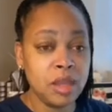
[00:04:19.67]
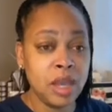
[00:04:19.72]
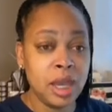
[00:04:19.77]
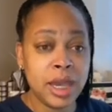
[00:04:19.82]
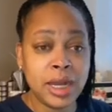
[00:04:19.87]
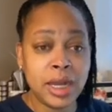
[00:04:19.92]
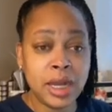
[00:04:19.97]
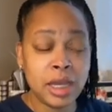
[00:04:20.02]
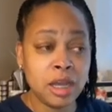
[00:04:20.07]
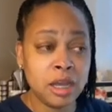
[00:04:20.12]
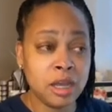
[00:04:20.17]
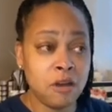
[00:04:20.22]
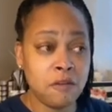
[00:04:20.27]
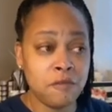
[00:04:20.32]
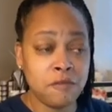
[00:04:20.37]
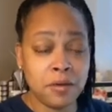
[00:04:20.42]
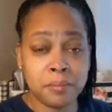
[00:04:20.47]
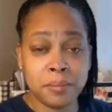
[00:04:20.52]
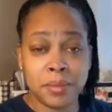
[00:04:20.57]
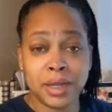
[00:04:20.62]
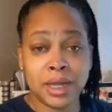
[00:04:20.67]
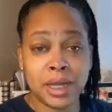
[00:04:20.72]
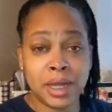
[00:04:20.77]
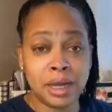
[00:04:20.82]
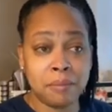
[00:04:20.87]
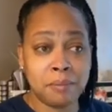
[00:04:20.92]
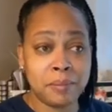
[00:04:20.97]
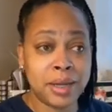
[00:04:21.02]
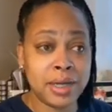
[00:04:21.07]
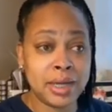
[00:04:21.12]
And it could go from Monday to
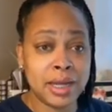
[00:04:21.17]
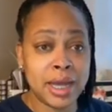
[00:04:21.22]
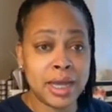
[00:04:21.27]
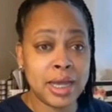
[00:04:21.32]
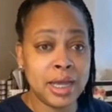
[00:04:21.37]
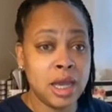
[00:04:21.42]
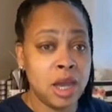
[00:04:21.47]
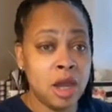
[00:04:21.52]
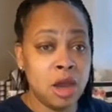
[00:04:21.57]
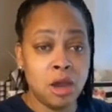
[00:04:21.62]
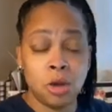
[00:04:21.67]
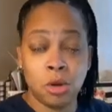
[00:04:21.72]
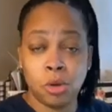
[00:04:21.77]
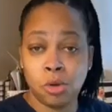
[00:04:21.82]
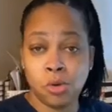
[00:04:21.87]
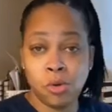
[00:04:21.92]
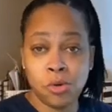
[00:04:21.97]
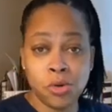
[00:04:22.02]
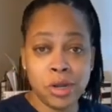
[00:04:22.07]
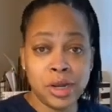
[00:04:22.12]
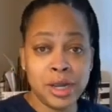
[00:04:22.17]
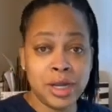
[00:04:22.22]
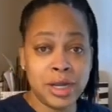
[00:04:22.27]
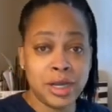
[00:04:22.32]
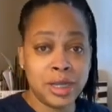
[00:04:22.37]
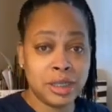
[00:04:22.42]
Monday. Or,